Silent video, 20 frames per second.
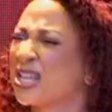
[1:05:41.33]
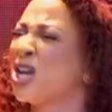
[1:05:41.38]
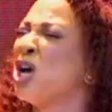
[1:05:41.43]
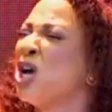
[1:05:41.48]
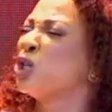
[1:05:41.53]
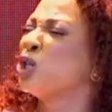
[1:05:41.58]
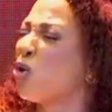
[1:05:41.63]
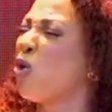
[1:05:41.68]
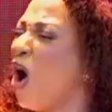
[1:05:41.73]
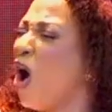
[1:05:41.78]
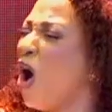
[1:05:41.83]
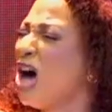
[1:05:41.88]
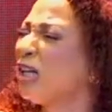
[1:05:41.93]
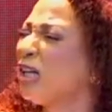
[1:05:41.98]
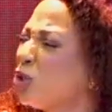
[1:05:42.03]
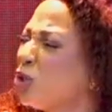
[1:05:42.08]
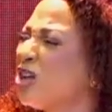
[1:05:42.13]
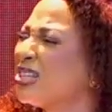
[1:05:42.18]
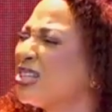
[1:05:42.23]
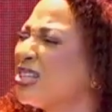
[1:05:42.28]
to all
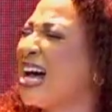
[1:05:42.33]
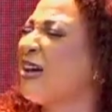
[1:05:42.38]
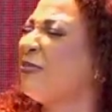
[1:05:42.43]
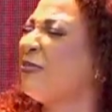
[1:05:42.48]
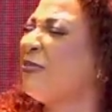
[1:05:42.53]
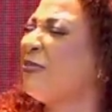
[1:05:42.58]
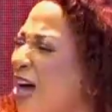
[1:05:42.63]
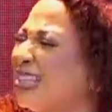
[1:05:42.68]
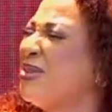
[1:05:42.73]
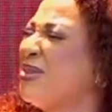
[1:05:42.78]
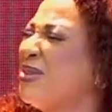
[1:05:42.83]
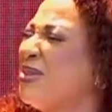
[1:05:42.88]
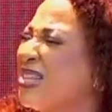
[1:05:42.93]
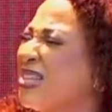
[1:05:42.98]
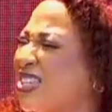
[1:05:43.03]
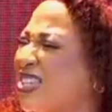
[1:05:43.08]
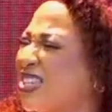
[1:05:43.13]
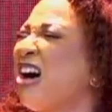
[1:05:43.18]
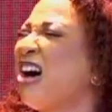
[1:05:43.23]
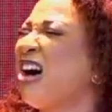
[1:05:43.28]
those that felt they have been
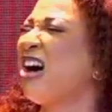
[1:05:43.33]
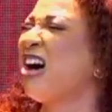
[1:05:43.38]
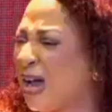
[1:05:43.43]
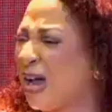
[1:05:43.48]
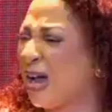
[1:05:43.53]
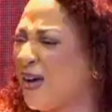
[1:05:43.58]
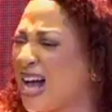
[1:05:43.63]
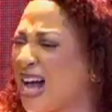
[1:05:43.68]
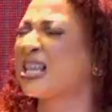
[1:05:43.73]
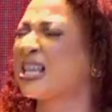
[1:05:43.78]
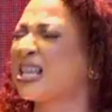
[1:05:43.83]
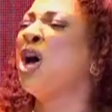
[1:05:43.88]
served breakfast.